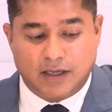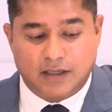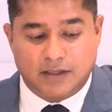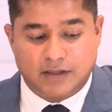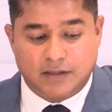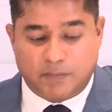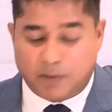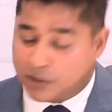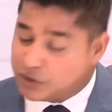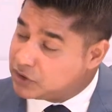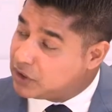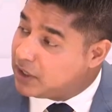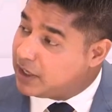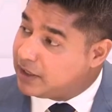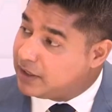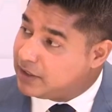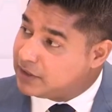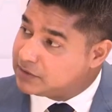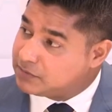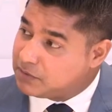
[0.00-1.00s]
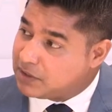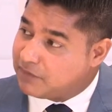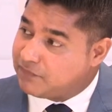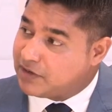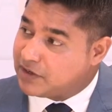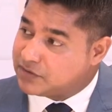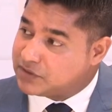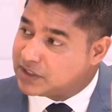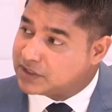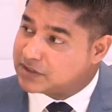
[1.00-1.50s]
the punchline is, we have
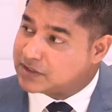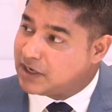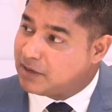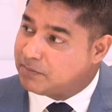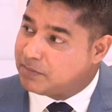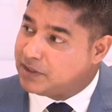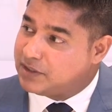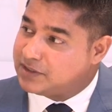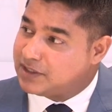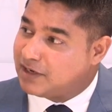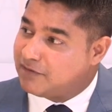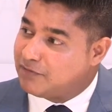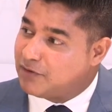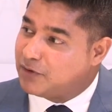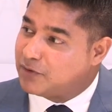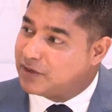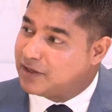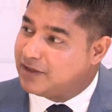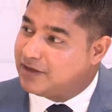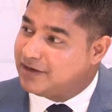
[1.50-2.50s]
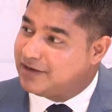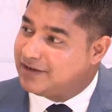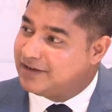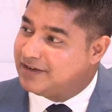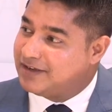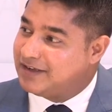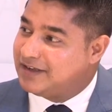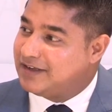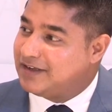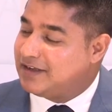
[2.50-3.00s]
now six companies that have located
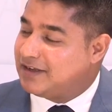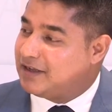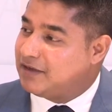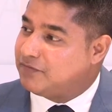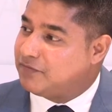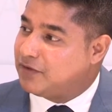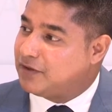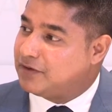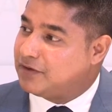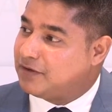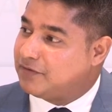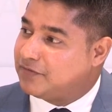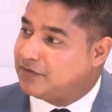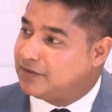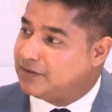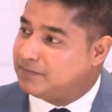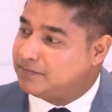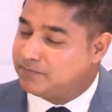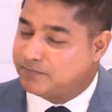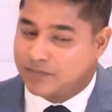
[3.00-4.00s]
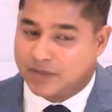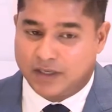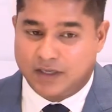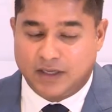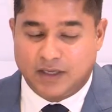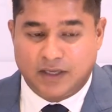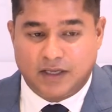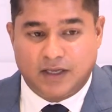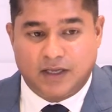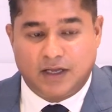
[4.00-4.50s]
in Philadelphia.
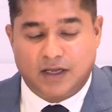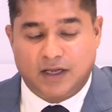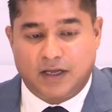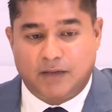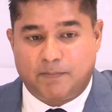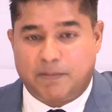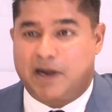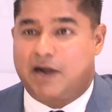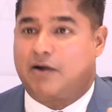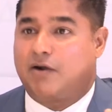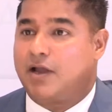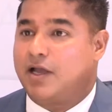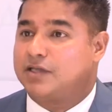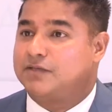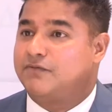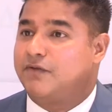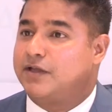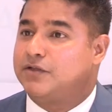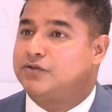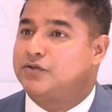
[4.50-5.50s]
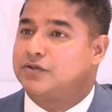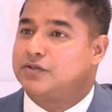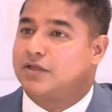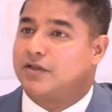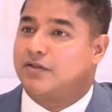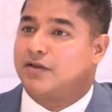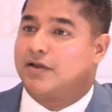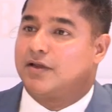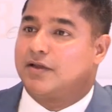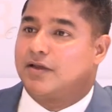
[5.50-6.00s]
Powerhouse Ventures, I
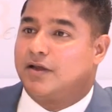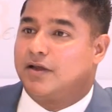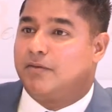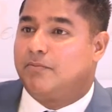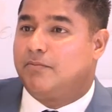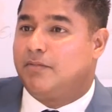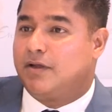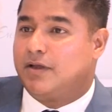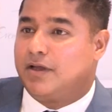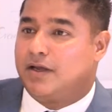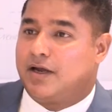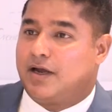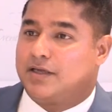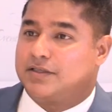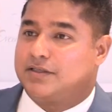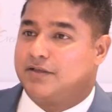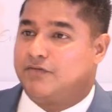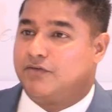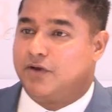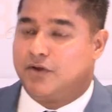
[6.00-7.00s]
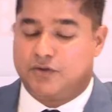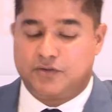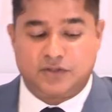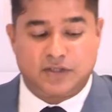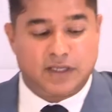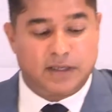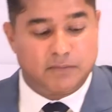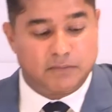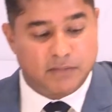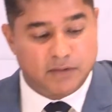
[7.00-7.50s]
think Asif knows
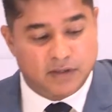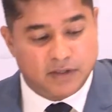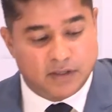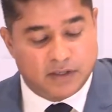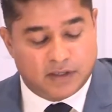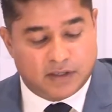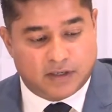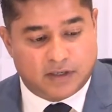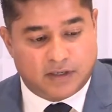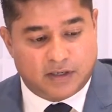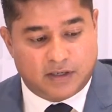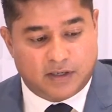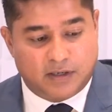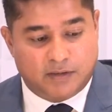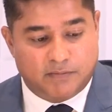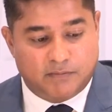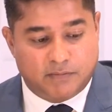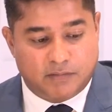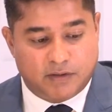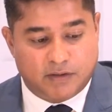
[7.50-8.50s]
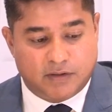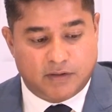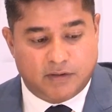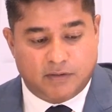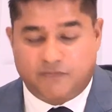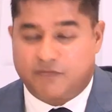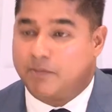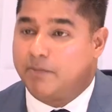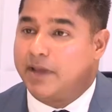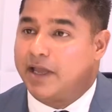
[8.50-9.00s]
them,
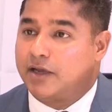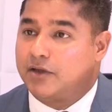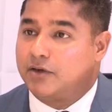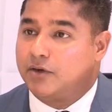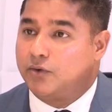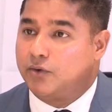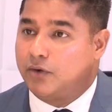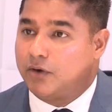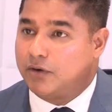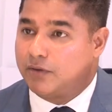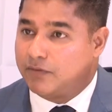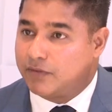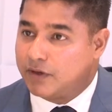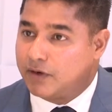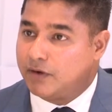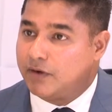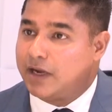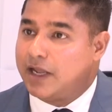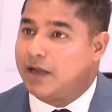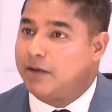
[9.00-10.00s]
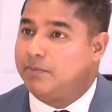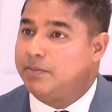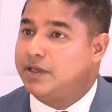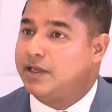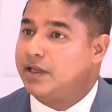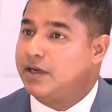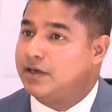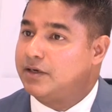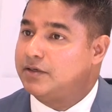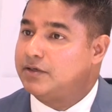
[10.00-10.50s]
from Bangalore. They are now
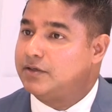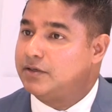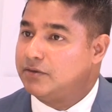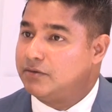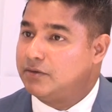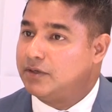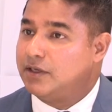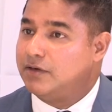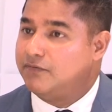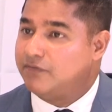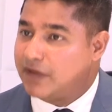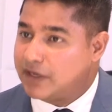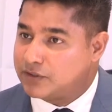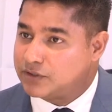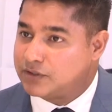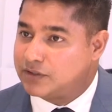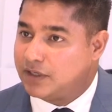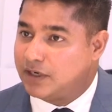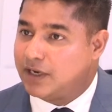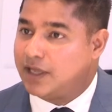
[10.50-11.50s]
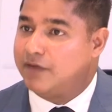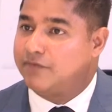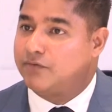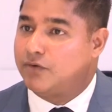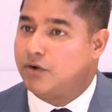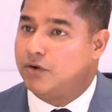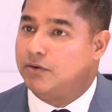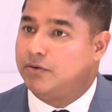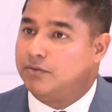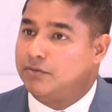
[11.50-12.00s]
beginning to invest and have
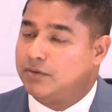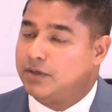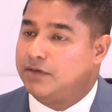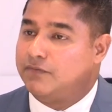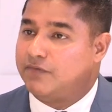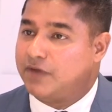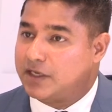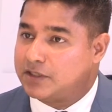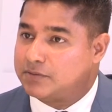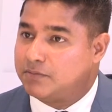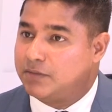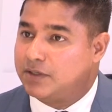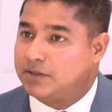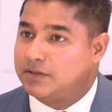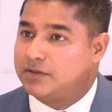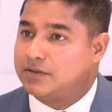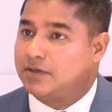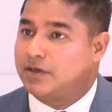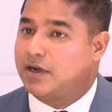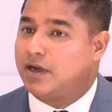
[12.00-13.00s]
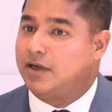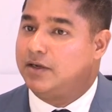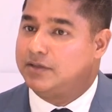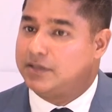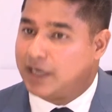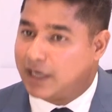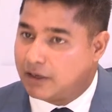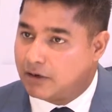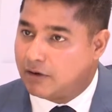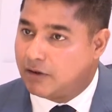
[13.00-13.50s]
co-investment
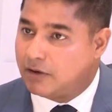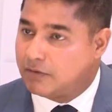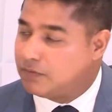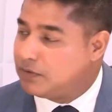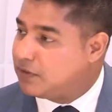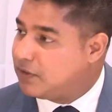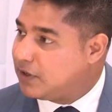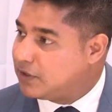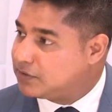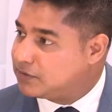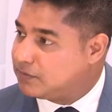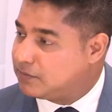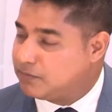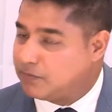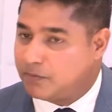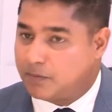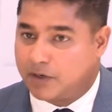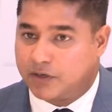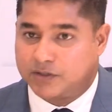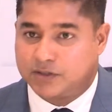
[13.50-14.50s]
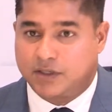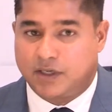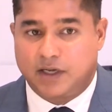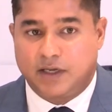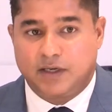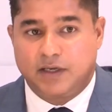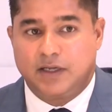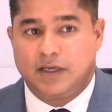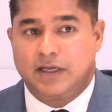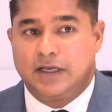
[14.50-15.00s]
dialogue with us from our
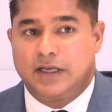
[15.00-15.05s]
side.